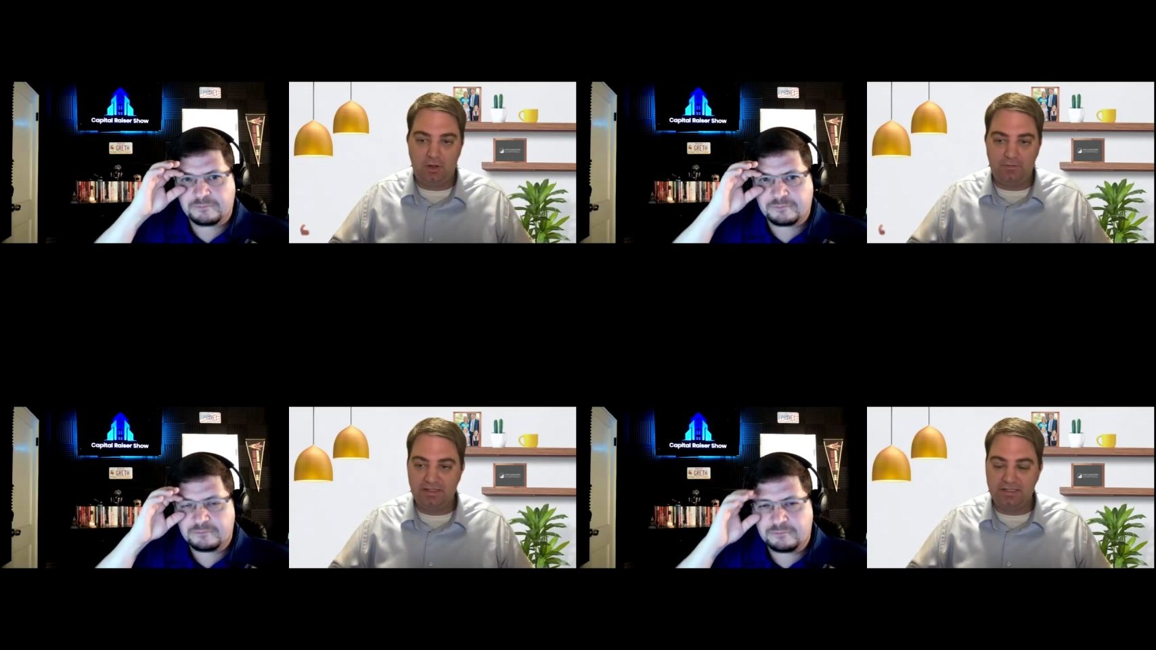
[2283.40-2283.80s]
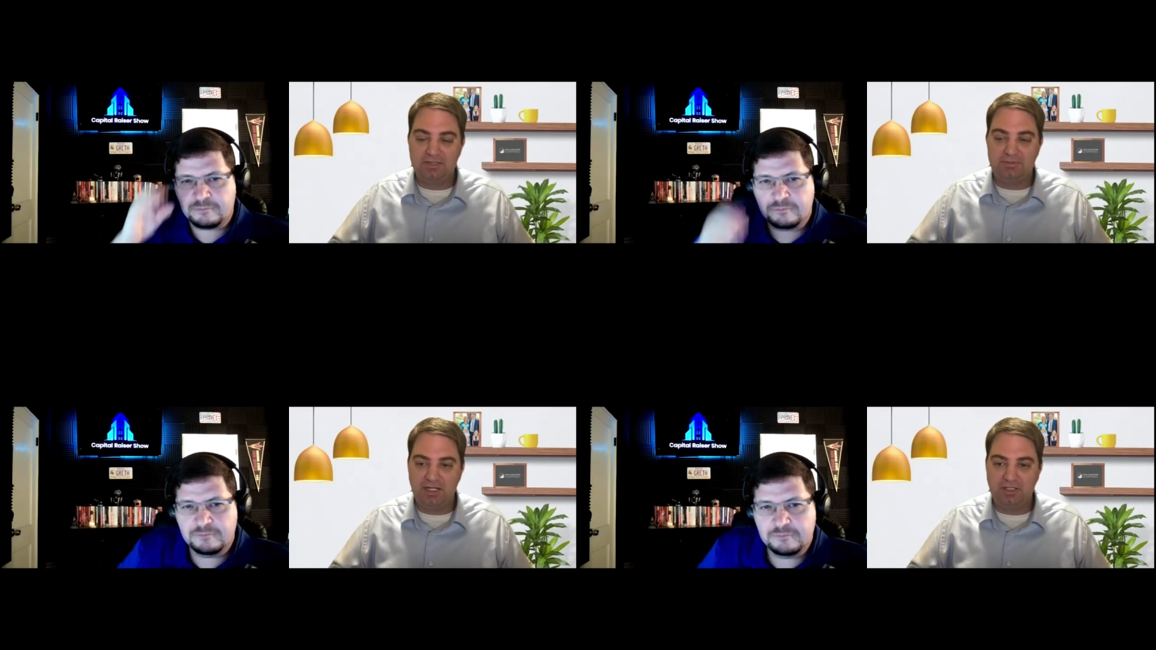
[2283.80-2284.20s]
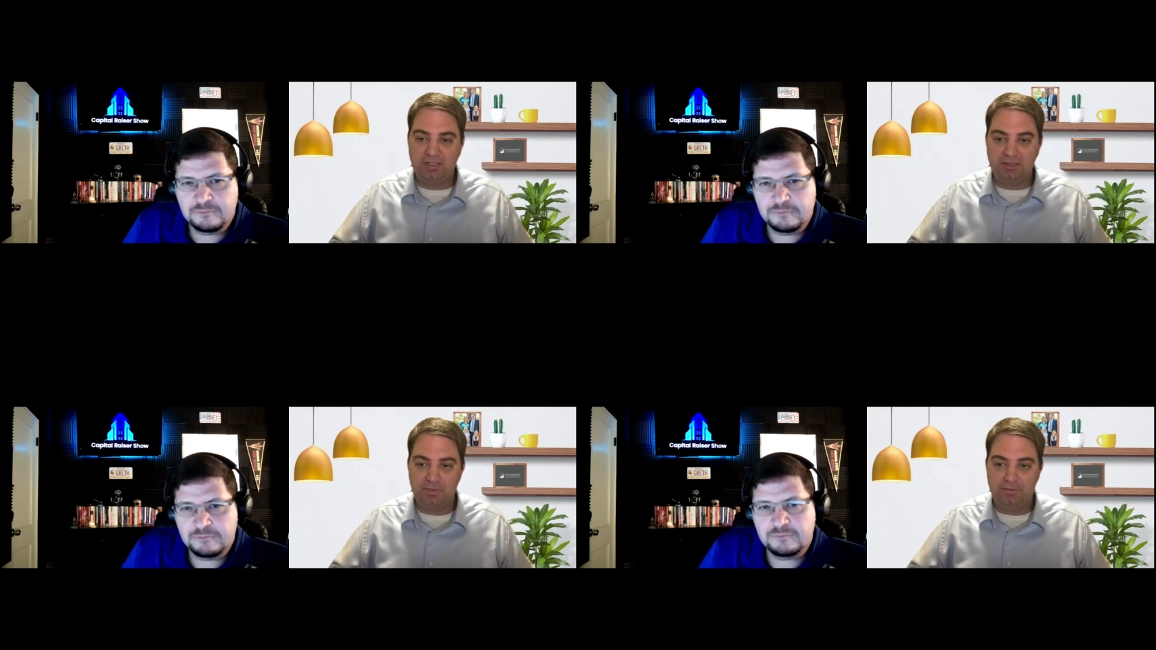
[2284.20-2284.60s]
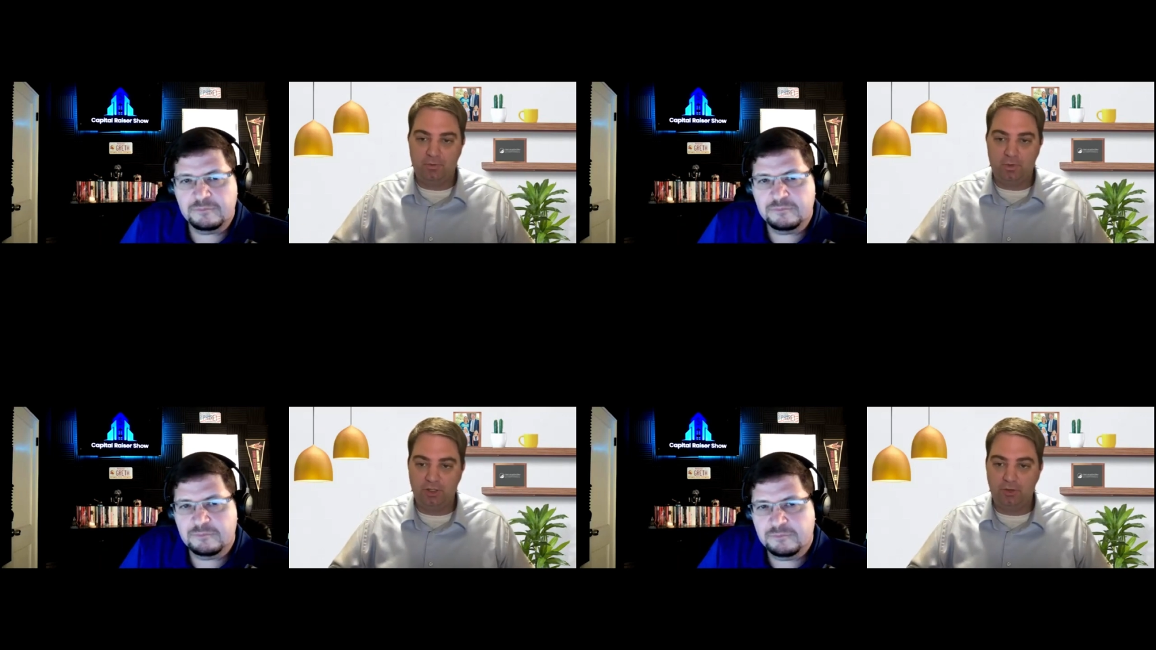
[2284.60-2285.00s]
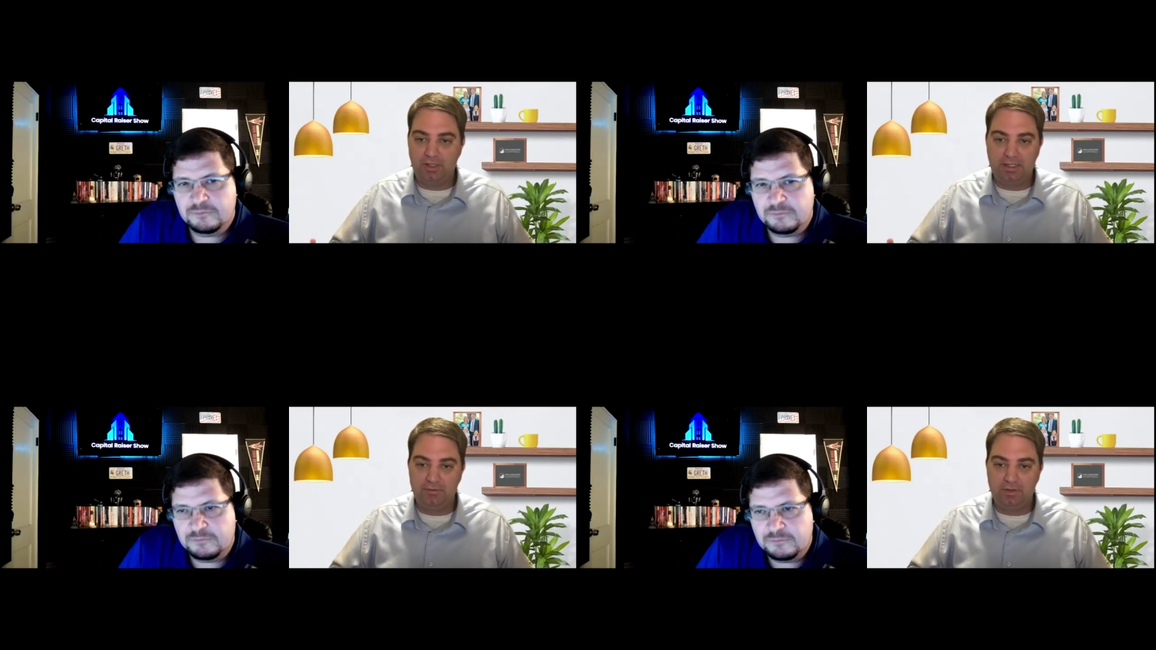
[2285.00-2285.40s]
Speaker 1: all these inspections before you
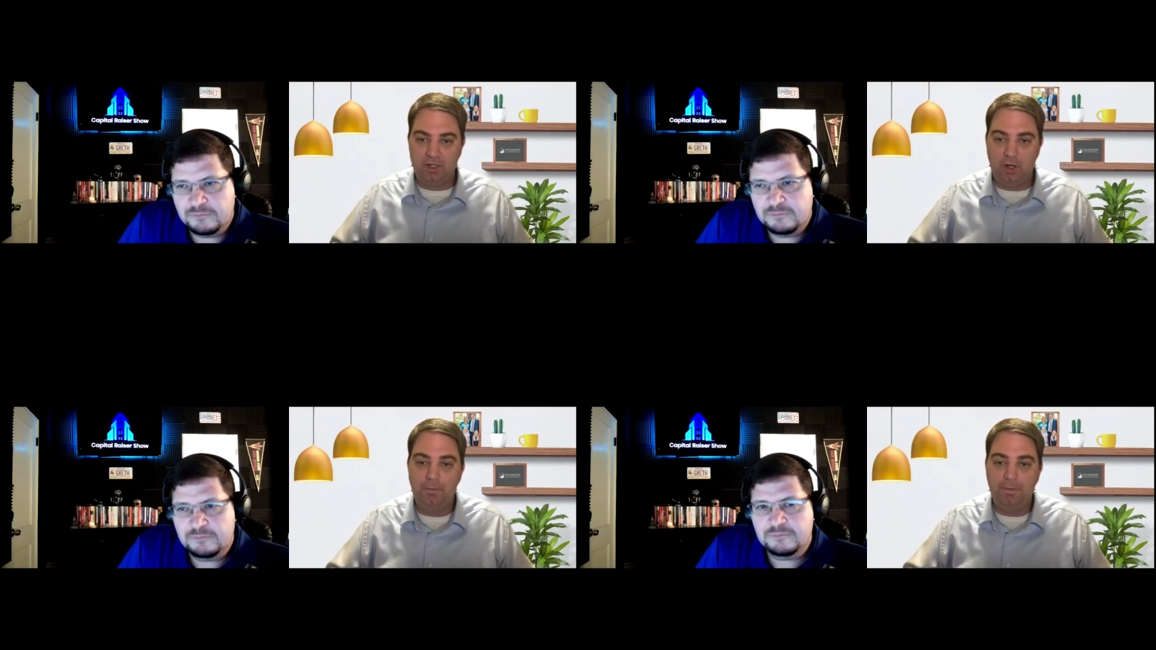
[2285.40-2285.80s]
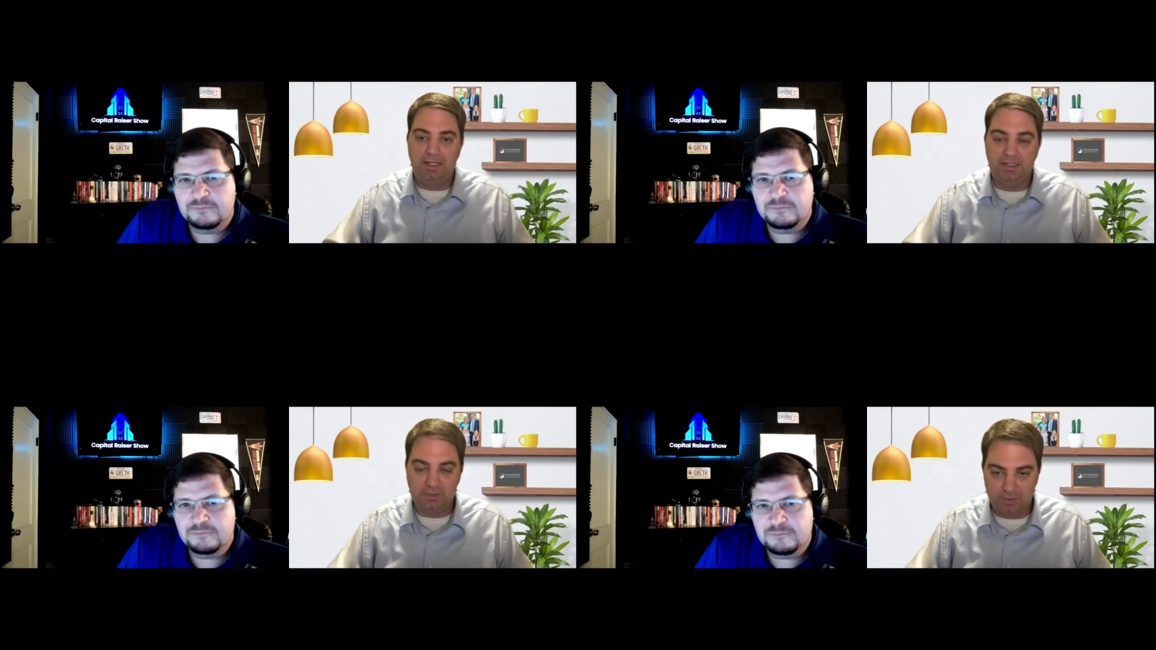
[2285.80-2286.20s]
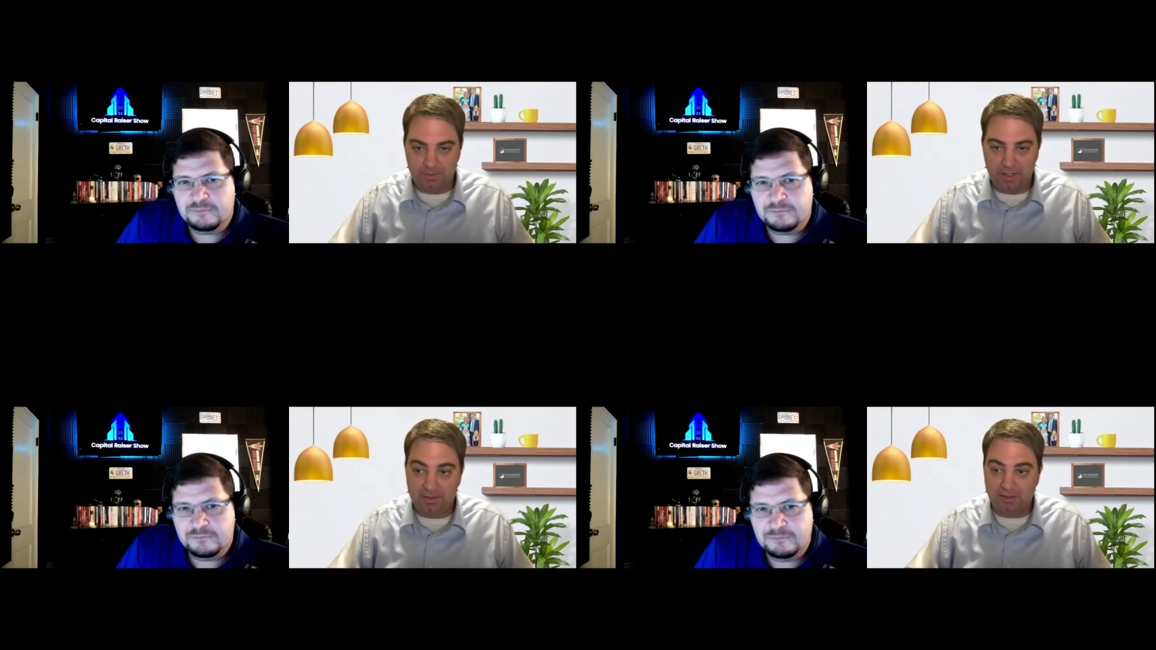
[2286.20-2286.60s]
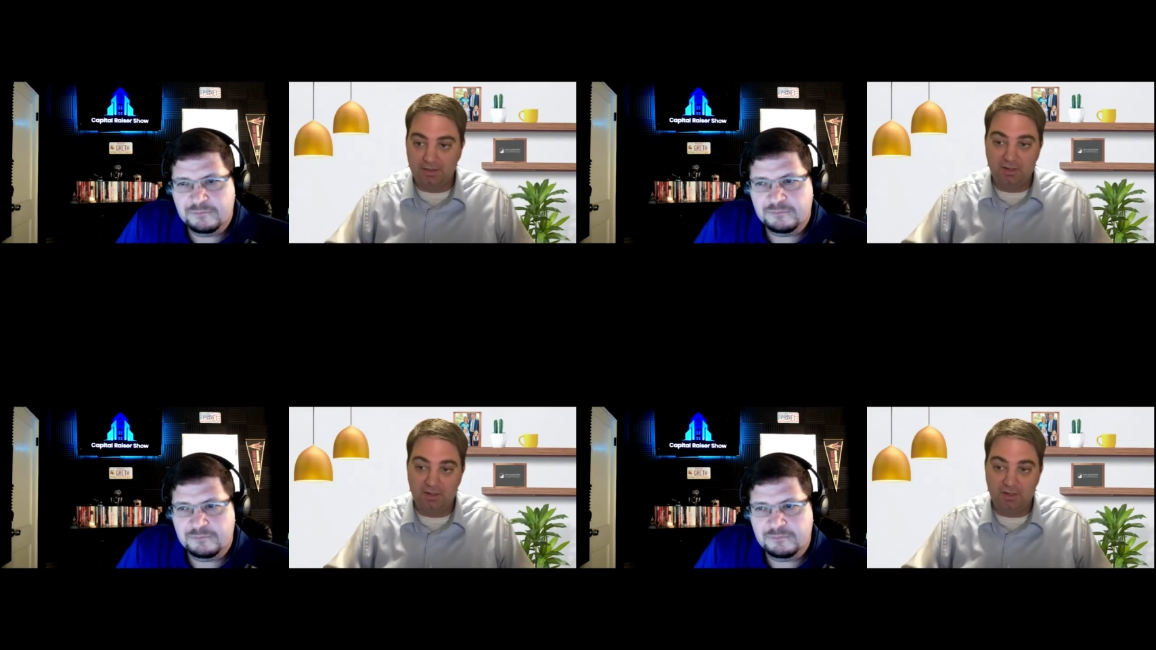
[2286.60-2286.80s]
can even open it to the public.